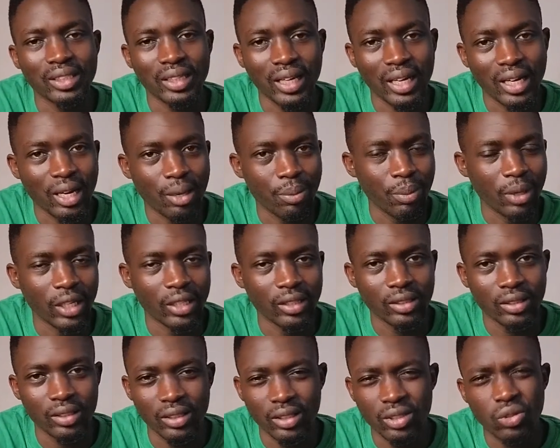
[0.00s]
element.
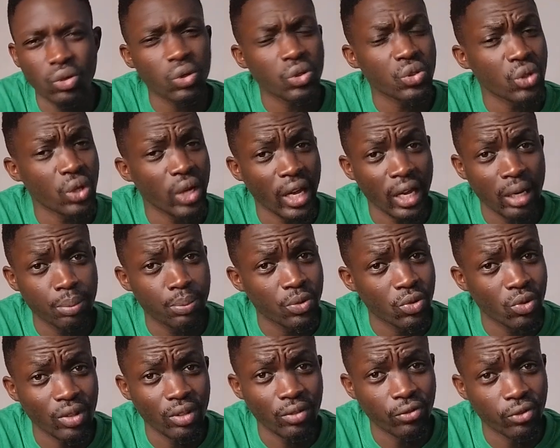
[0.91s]
It also
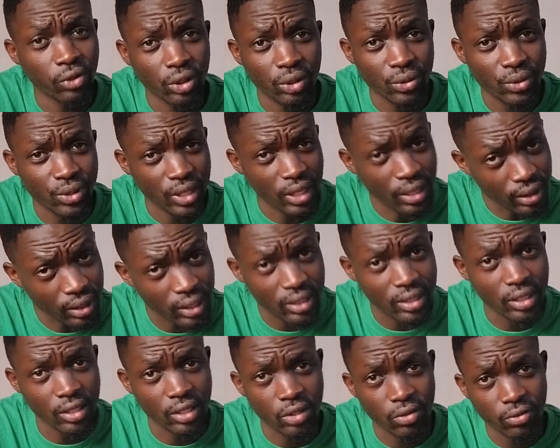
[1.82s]
helps with
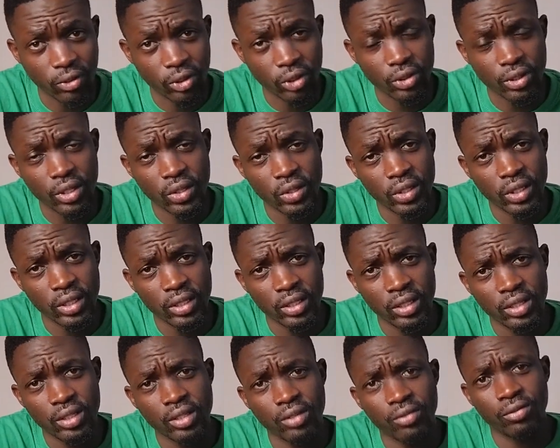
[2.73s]
photosynthesis.
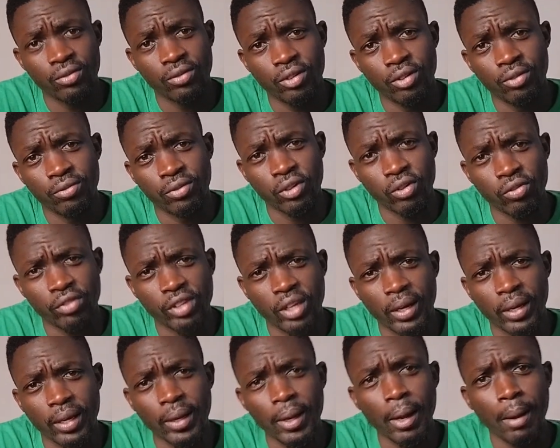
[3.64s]
Photosynthesis involves
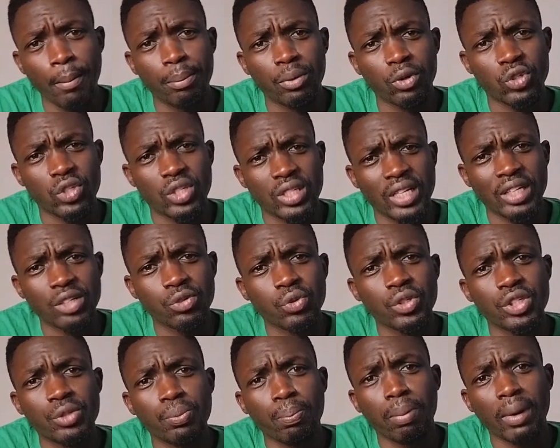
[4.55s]
the process at
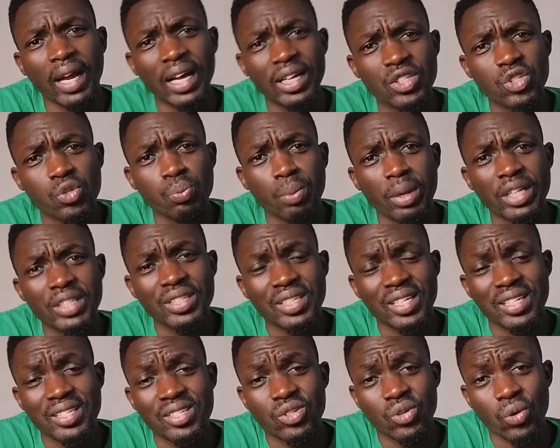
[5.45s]
which plants
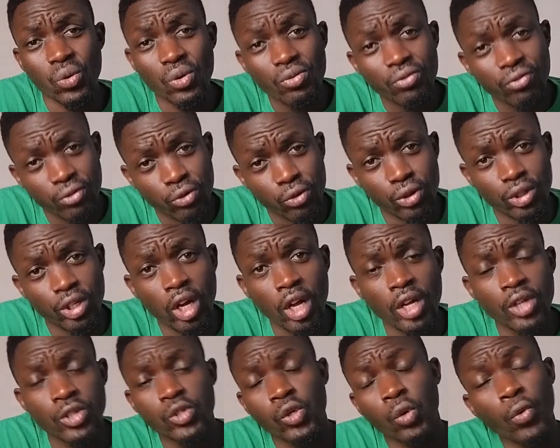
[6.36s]
makes its own food.
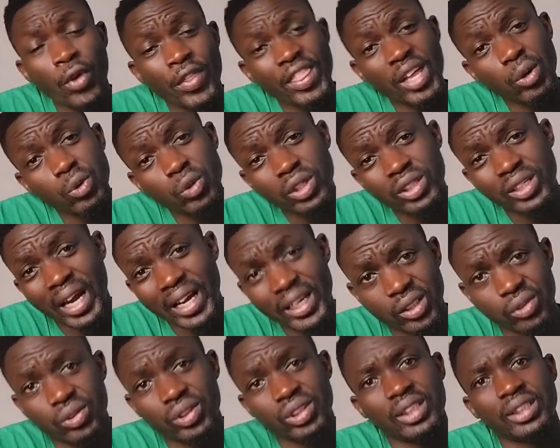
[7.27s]
So without
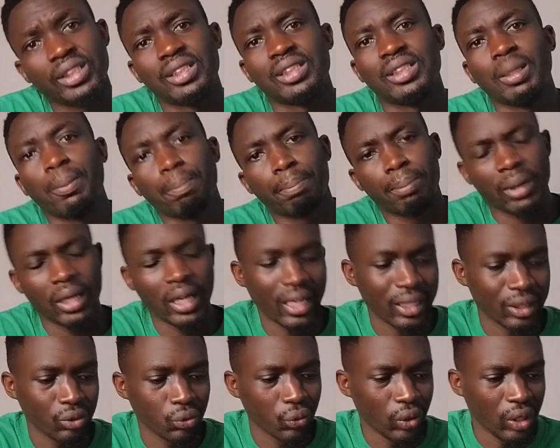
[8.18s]
nitrogen, the
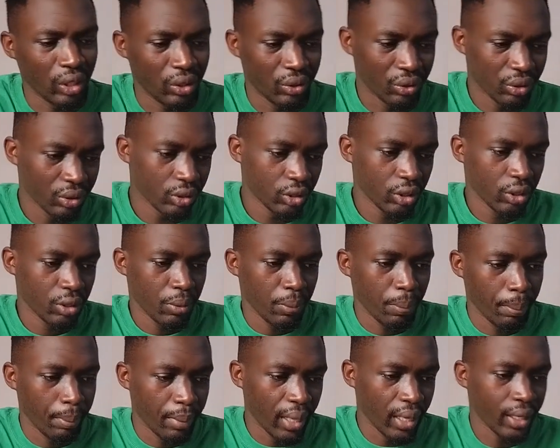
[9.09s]
plant will not
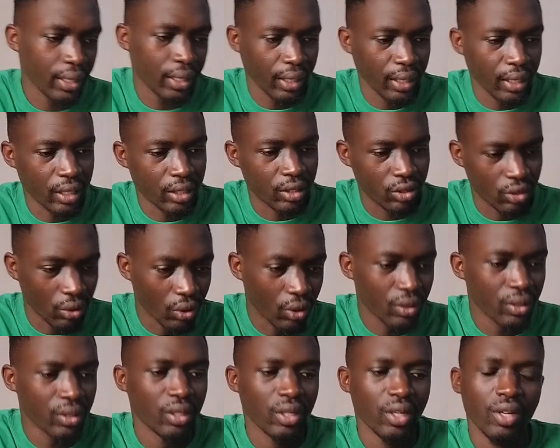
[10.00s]
make its
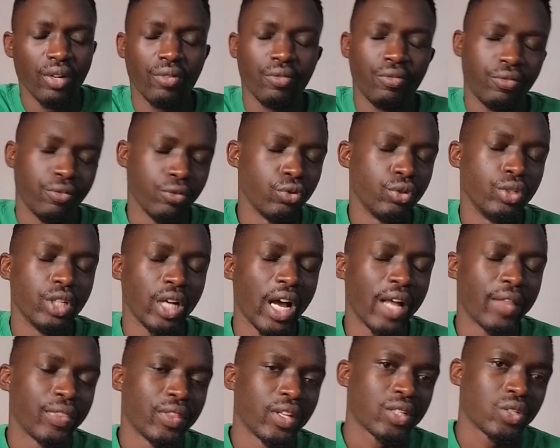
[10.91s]
own food,
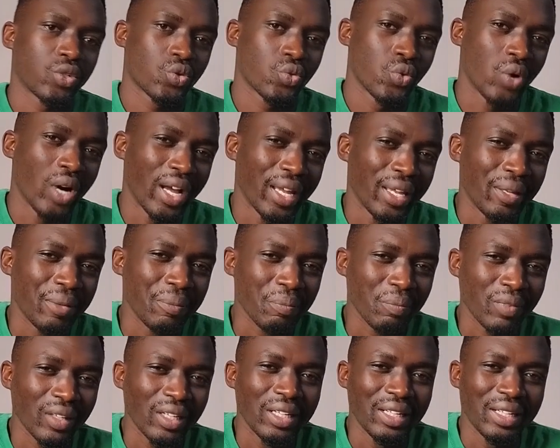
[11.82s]
and that's why
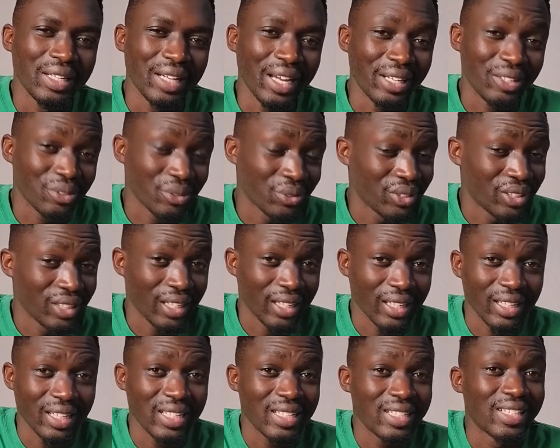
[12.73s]
nitrogen
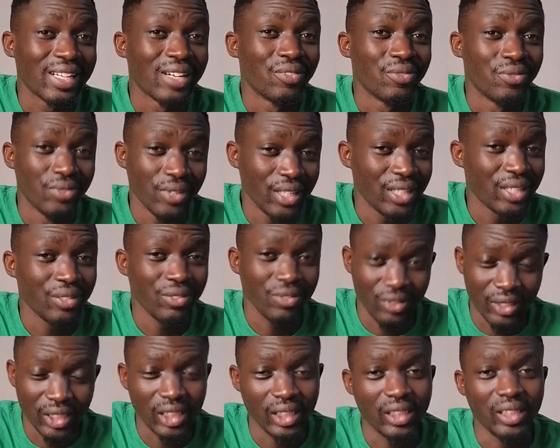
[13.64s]
is a very,
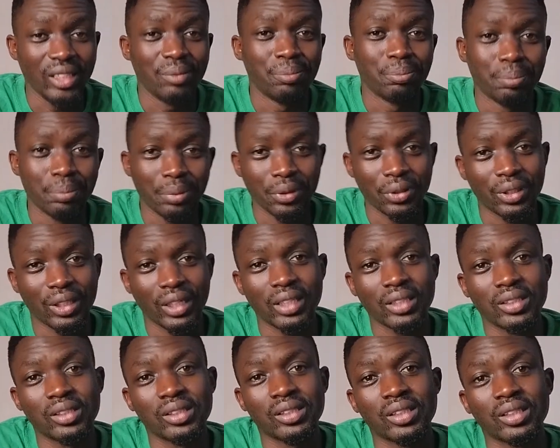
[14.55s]
very
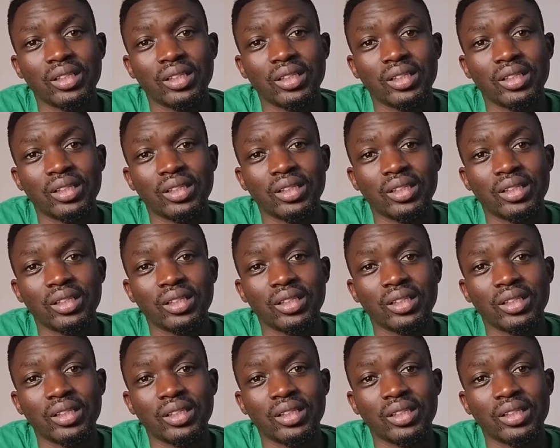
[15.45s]
important